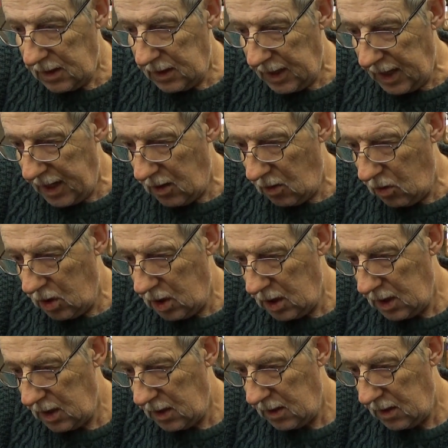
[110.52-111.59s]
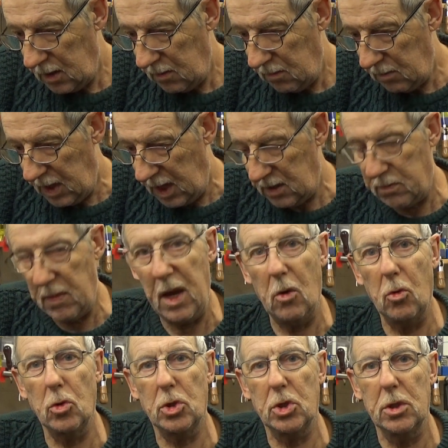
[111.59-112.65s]
Now, Mad
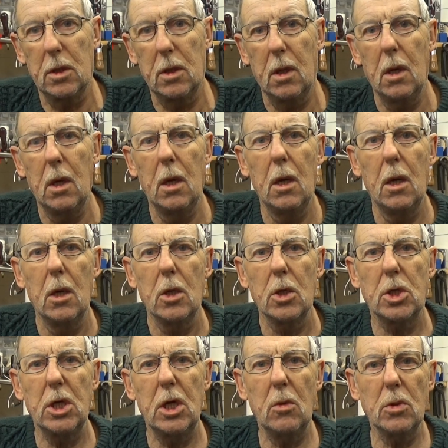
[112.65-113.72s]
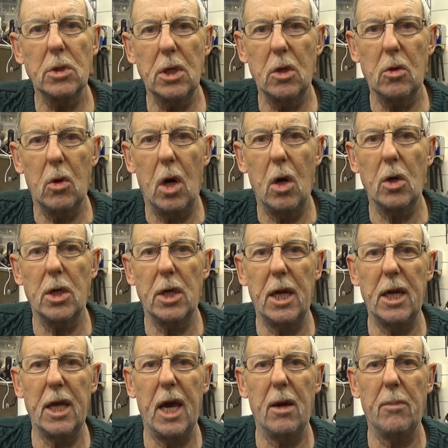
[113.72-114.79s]
Mel's. She was inquiring, can
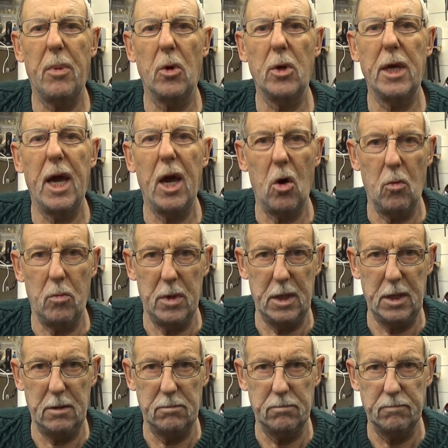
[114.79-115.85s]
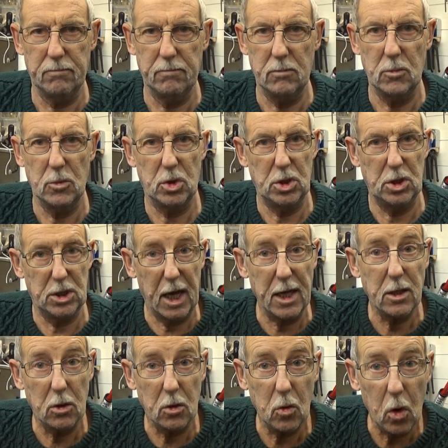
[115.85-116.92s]
anybody help me? She's
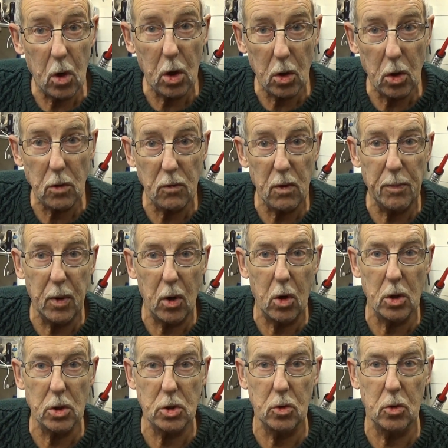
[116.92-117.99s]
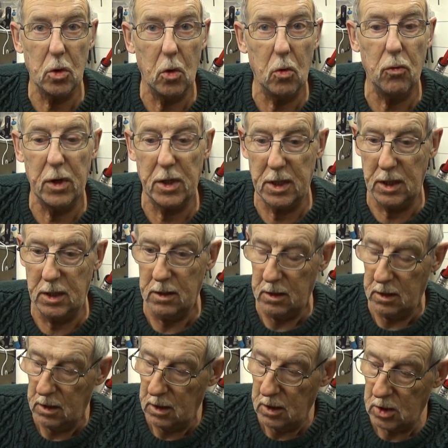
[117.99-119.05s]
had quite a lot of replies to it already,
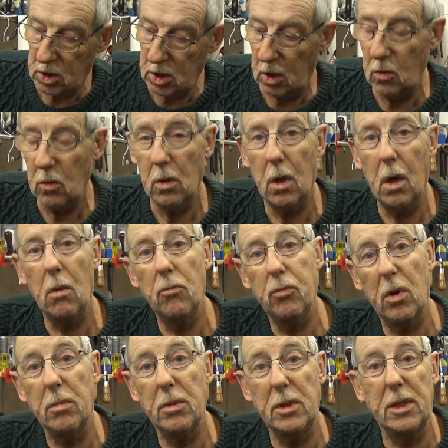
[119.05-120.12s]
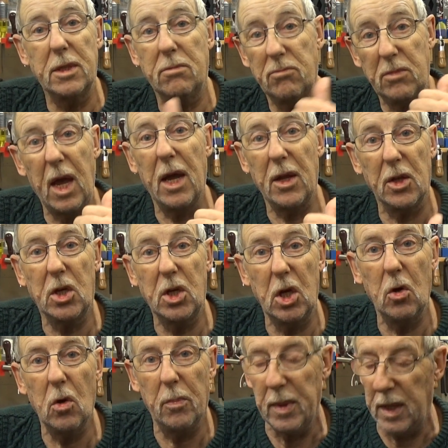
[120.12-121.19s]
so I'm probably down the
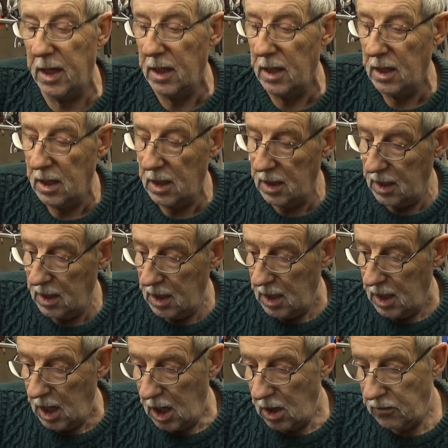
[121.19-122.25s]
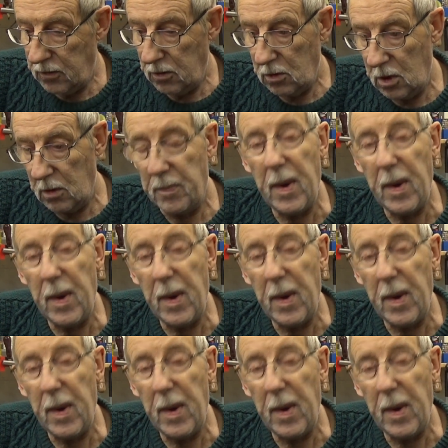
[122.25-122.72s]
queue a bit, over her